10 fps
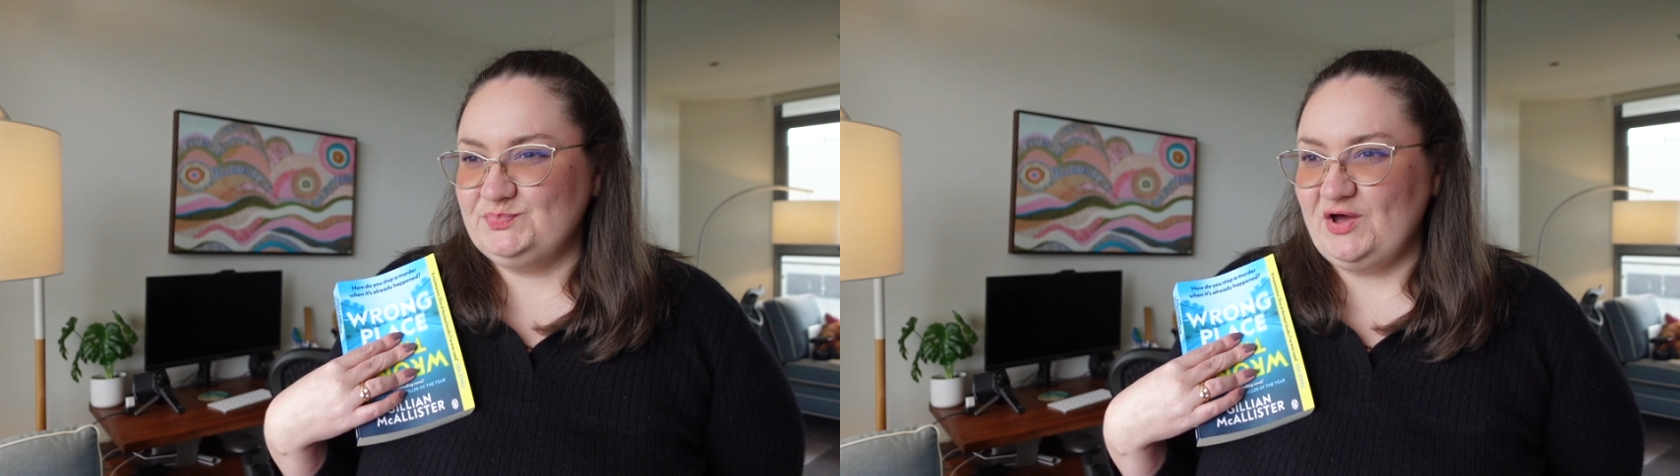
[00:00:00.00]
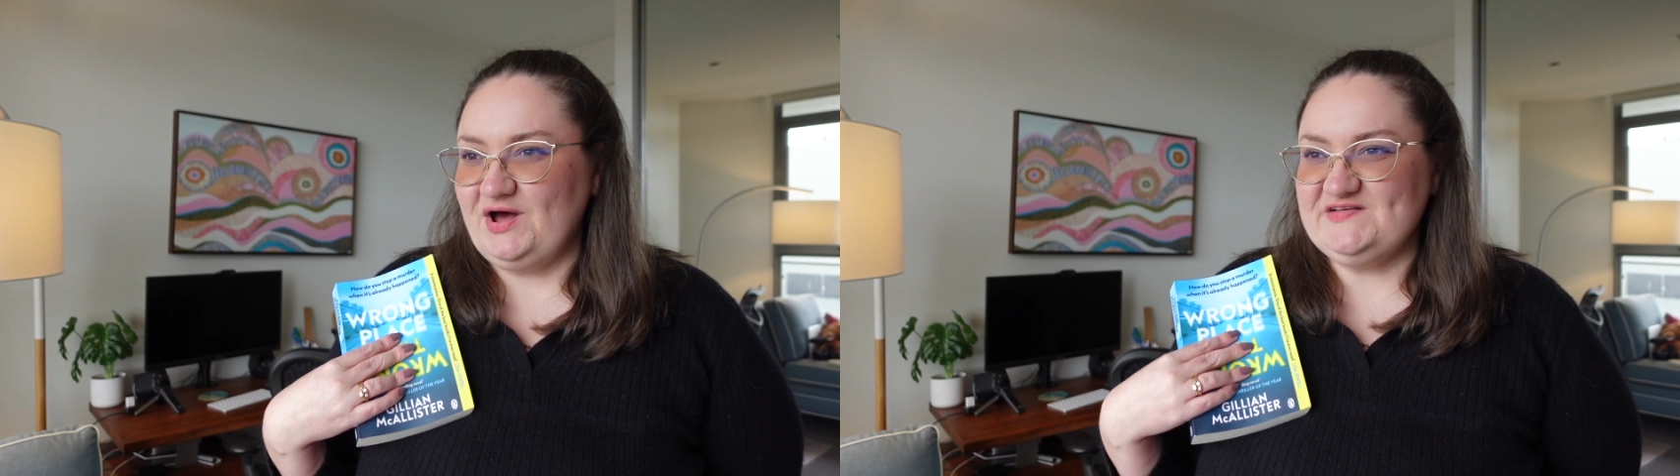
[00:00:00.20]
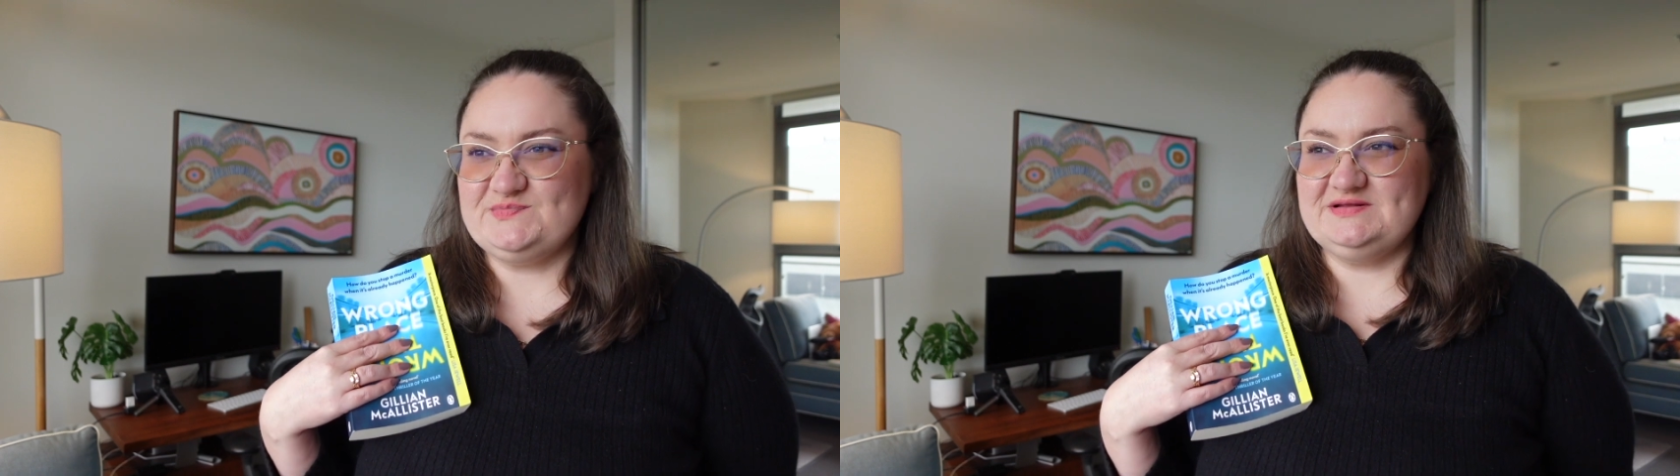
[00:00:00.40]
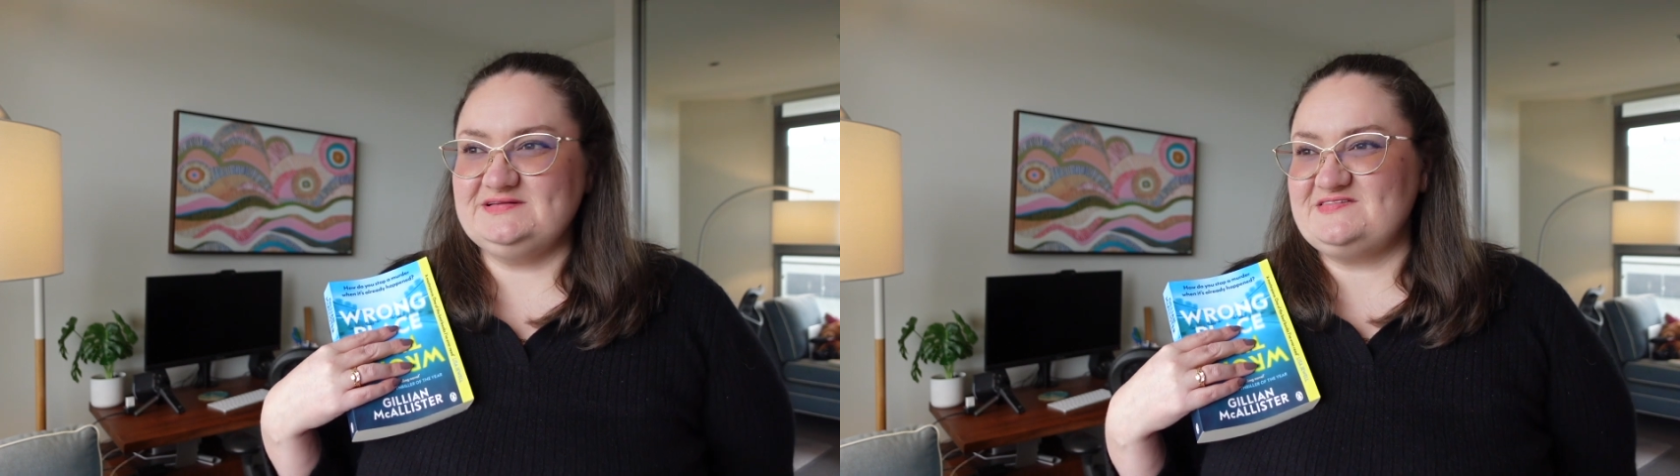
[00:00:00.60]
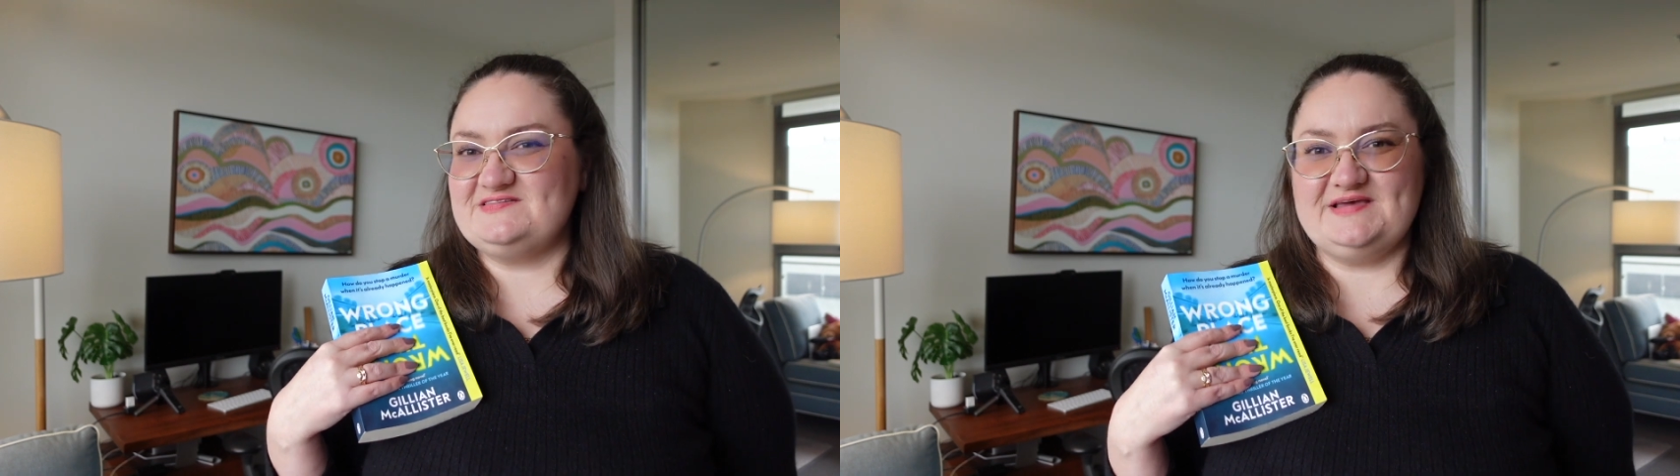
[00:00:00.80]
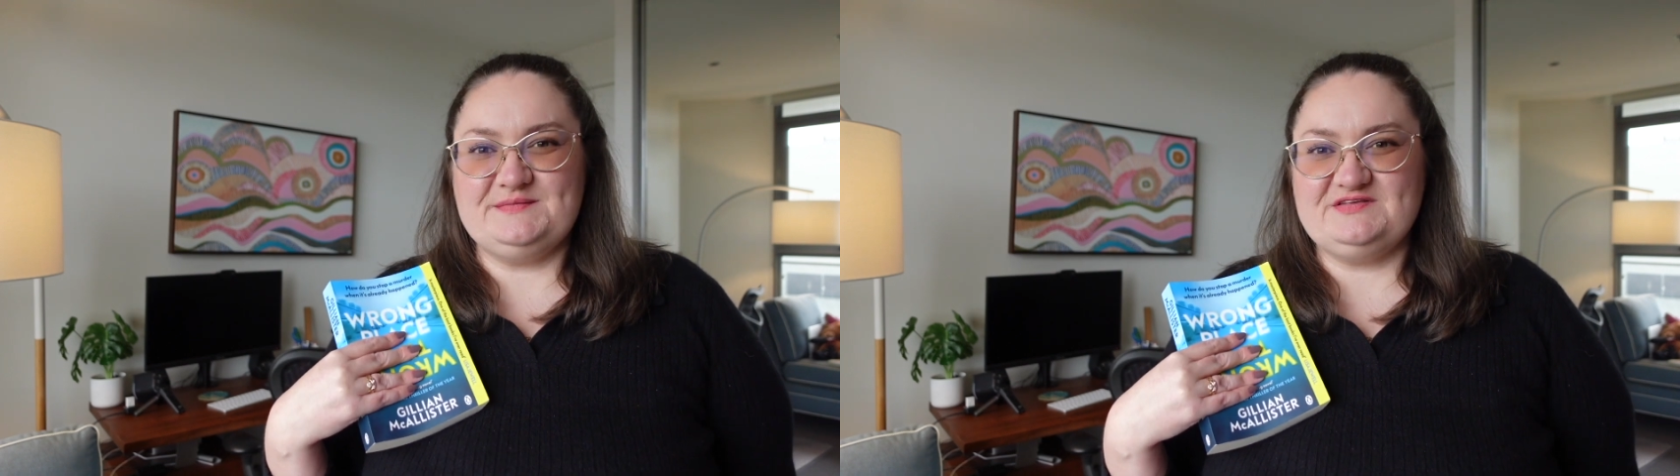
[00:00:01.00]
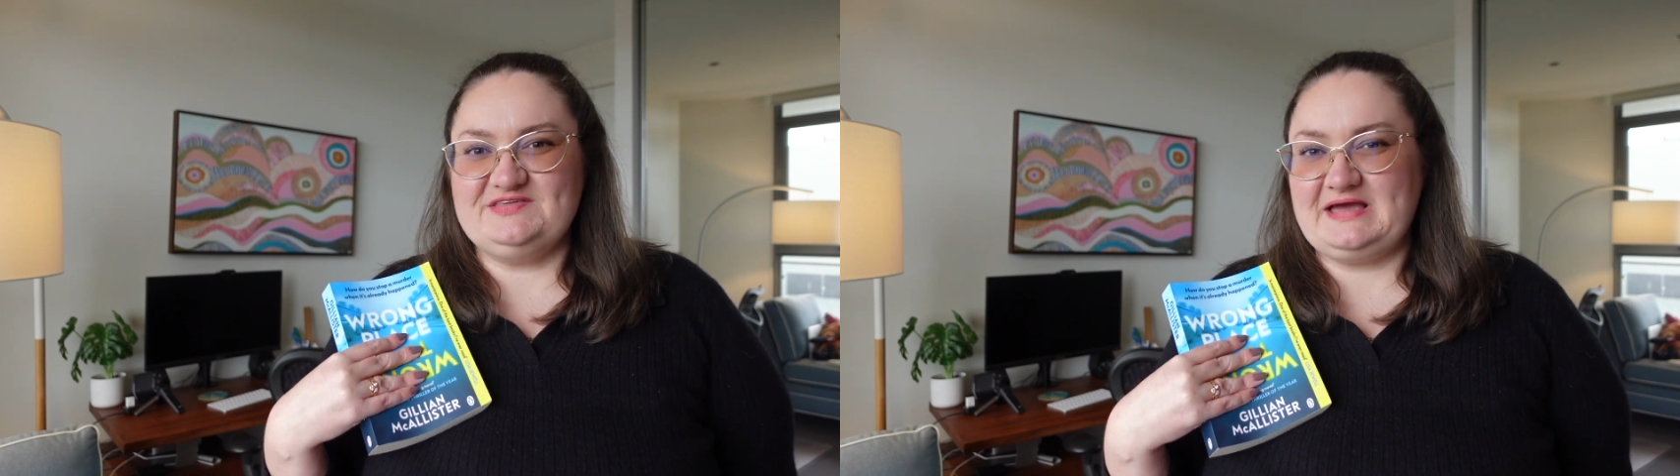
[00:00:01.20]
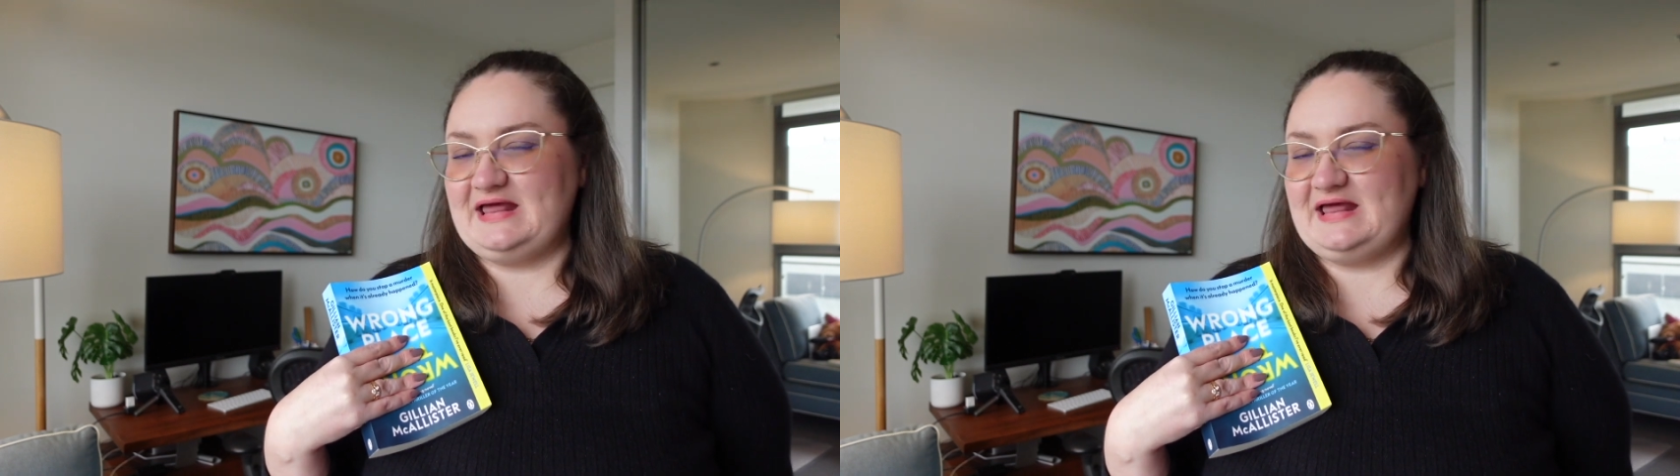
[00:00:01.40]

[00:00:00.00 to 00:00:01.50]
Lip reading: Her husband doesn't seem to think